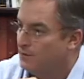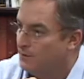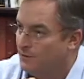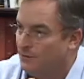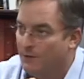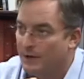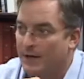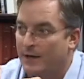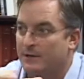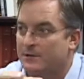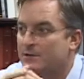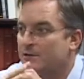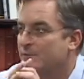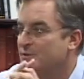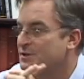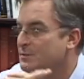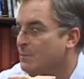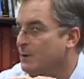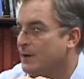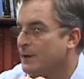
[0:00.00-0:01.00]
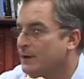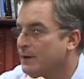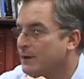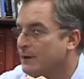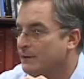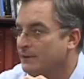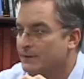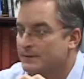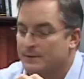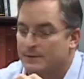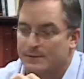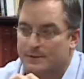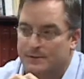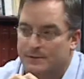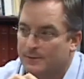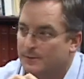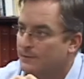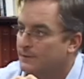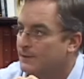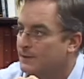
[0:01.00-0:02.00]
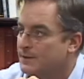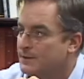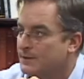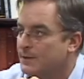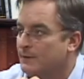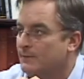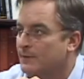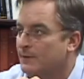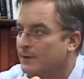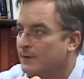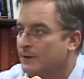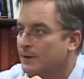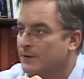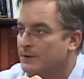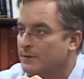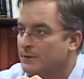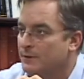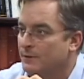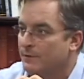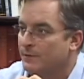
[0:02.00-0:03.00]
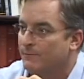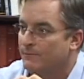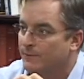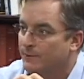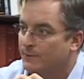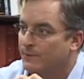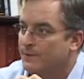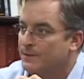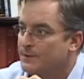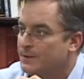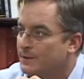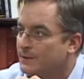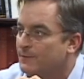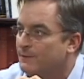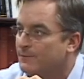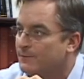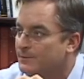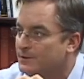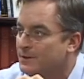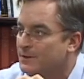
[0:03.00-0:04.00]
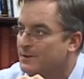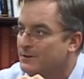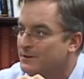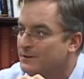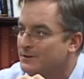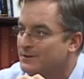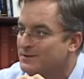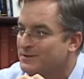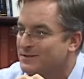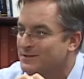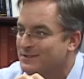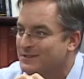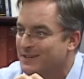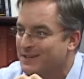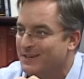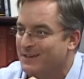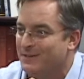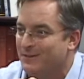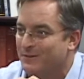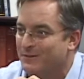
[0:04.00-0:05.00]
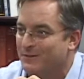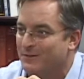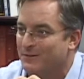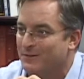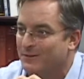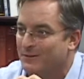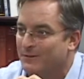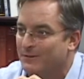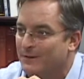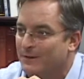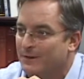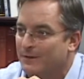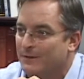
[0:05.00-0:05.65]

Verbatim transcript: You do national speaking. This is certainly something as you influence other physicians to take on the,